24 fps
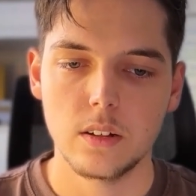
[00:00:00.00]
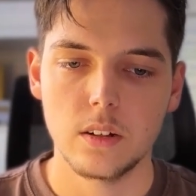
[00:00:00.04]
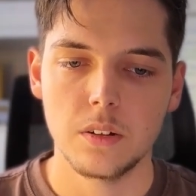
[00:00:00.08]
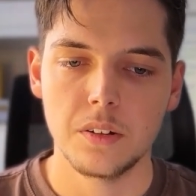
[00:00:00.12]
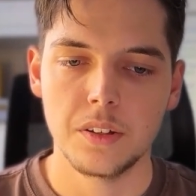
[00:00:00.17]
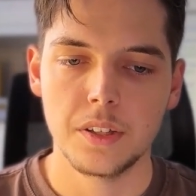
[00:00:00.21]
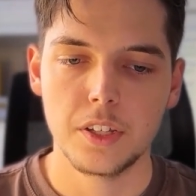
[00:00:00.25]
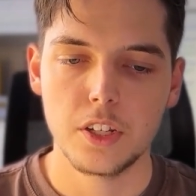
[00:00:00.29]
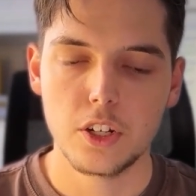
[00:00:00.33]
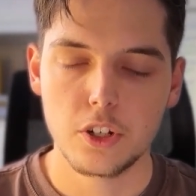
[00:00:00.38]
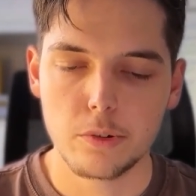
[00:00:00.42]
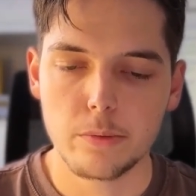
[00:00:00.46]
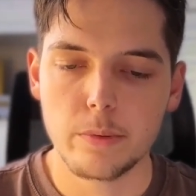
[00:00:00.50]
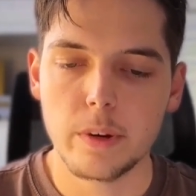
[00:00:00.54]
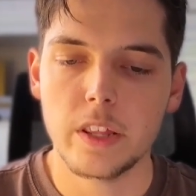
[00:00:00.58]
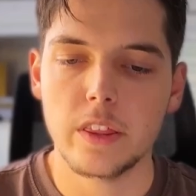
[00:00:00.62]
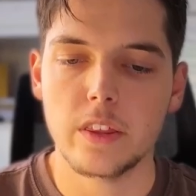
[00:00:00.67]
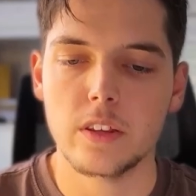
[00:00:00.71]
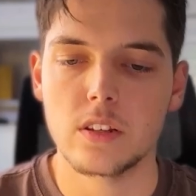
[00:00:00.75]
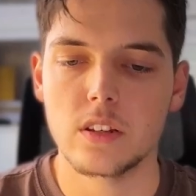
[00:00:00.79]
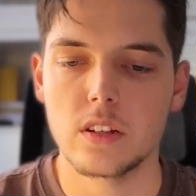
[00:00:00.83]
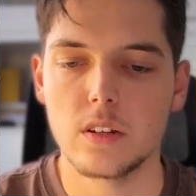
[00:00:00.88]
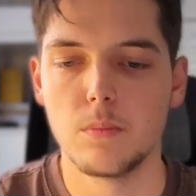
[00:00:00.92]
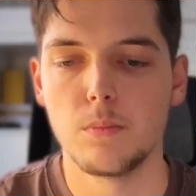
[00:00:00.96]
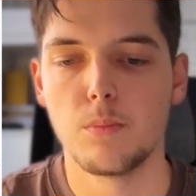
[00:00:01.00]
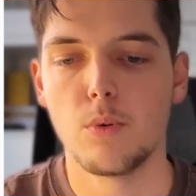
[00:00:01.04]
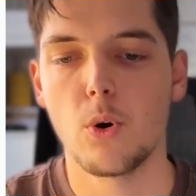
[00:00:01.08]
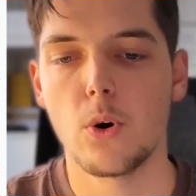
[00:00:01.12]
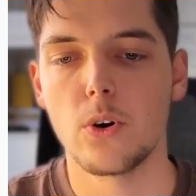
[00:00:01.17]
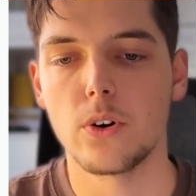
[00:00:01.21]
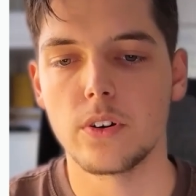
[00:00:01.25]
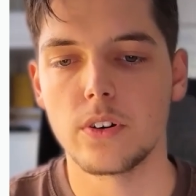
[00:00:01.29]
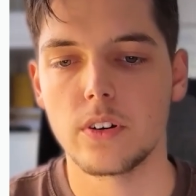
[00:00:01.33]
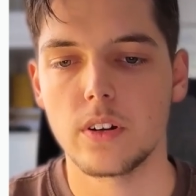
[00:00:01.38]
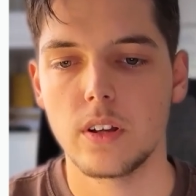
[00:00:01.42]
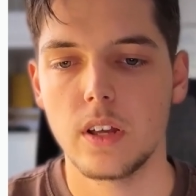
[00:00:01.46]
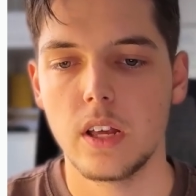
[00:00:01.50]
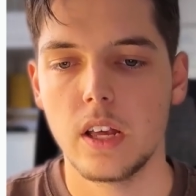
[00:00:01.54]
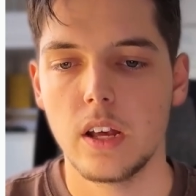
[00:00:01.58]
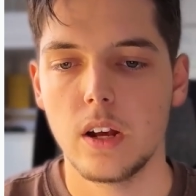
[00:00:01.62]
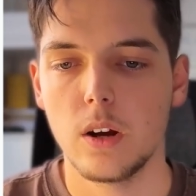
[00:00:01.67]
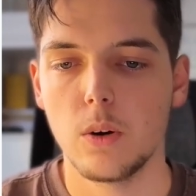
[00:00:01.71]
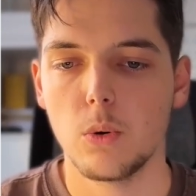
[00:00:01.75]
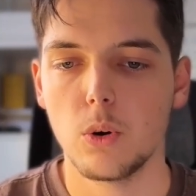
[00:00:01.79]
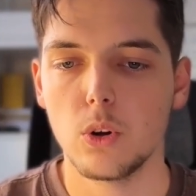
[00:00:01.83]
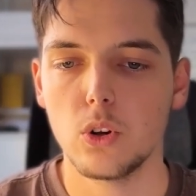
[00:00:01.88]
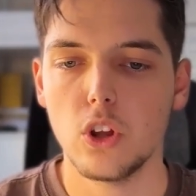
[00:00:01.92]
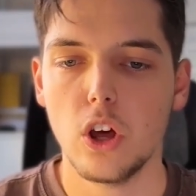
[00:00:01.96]
here's why this is important.
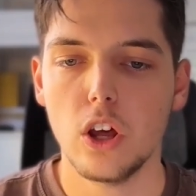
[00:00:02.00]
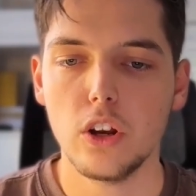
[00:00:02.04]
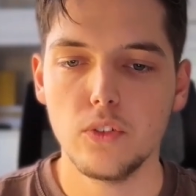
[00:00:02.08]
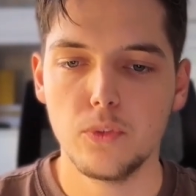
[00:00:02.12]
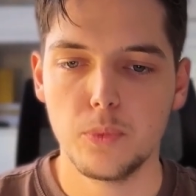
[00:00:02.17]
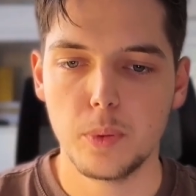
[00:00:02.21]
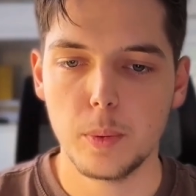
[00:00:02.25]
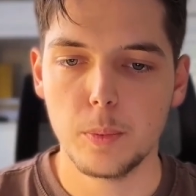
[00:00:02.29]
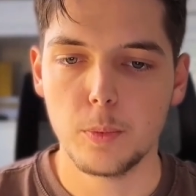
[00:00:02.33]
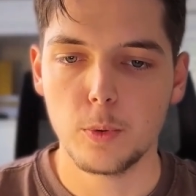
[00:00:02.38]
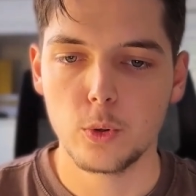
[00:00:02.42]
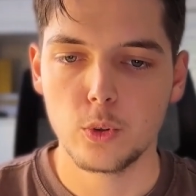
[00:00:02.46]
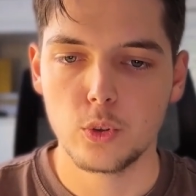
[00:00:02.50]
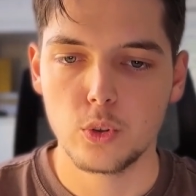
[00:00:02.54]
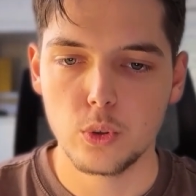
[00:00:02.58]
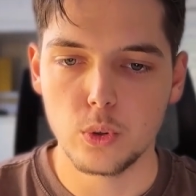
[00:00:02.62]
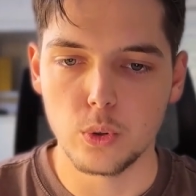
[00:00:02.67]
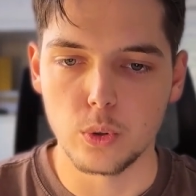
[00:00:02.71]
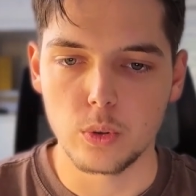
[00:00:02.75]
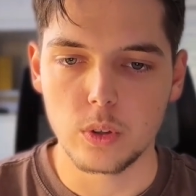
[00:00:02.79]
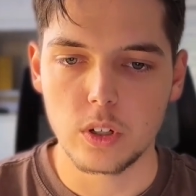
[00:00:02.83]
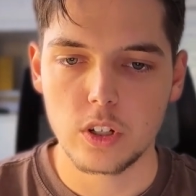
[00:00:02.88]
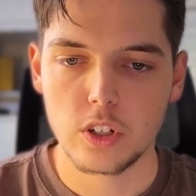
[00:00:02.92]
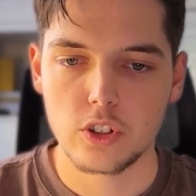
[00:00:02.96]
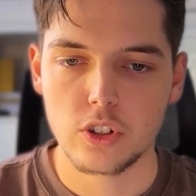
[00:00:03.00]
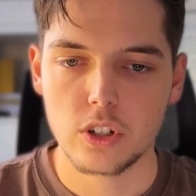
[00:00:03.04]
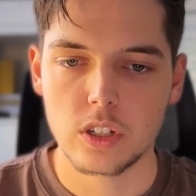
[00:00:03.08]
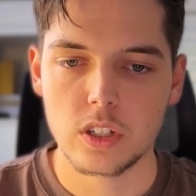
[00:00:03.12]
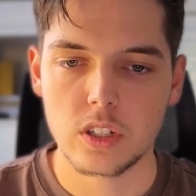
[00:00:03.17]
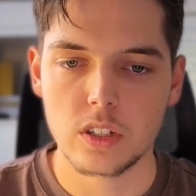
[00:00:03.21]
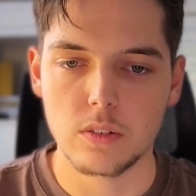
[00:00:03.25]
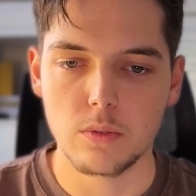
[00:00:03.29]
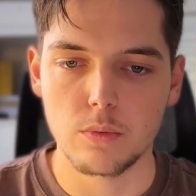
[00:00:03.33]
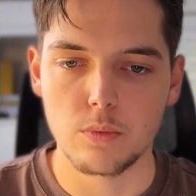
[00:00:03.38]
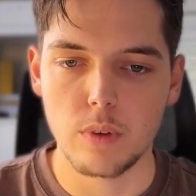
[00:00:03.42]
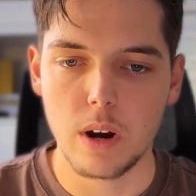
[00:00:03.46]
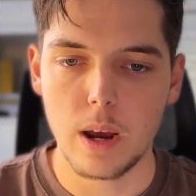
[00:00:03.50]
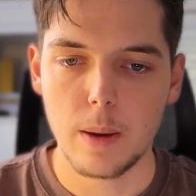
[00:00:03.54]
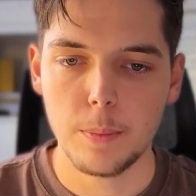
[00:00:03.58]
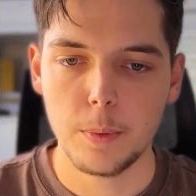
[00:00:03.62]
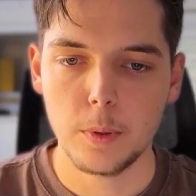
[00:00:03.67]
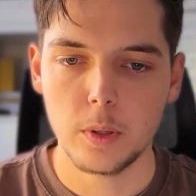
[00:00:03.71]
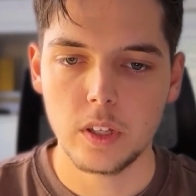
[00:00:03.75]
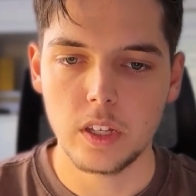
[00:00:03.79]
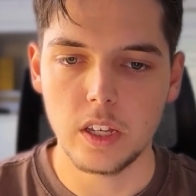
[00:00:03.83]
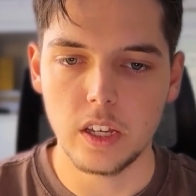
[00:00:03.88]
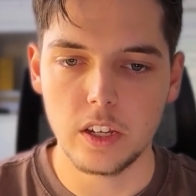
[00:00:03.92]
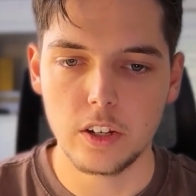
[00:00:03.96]
What a lot of people do is just
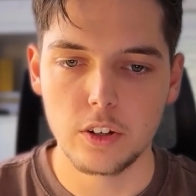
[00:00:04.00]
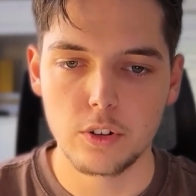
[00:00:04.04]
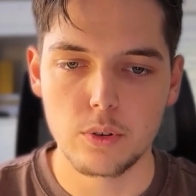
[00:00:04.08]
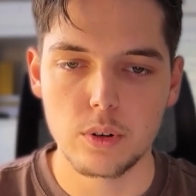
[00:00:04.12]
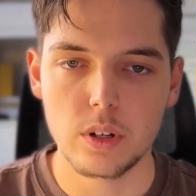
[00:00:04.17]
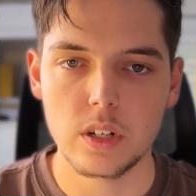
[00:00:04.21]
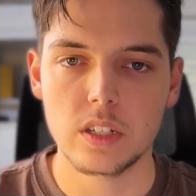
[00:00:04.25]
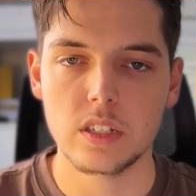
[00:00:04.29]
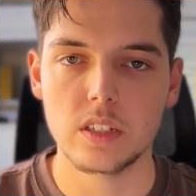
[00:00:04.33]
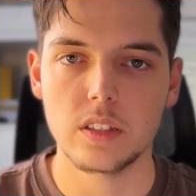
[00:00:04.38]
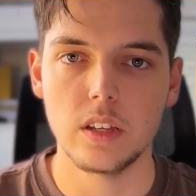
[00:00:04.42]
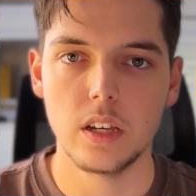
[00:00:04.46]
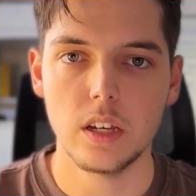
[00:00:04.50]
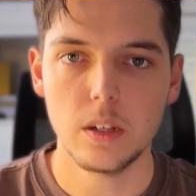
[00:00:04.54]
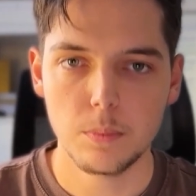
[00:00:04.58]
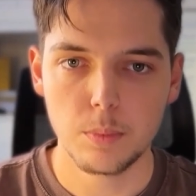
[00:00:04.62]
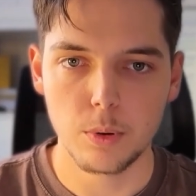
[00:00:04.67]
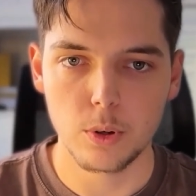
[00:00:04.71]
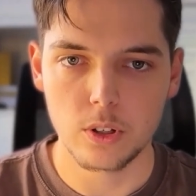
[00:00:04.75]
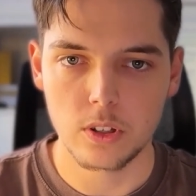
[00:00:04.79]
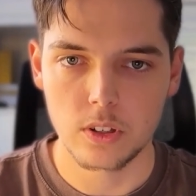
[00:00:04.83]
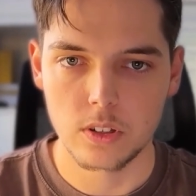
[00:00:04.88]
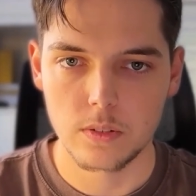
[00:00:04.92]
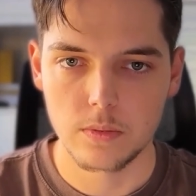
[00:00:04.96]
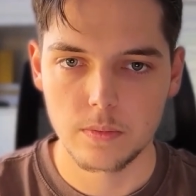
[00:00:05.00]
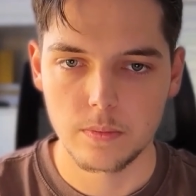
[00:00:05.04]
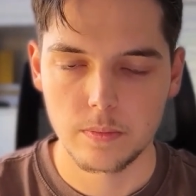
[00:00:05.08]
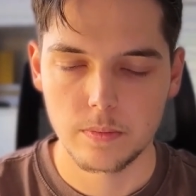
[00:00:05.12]
rapidly increase the inputs.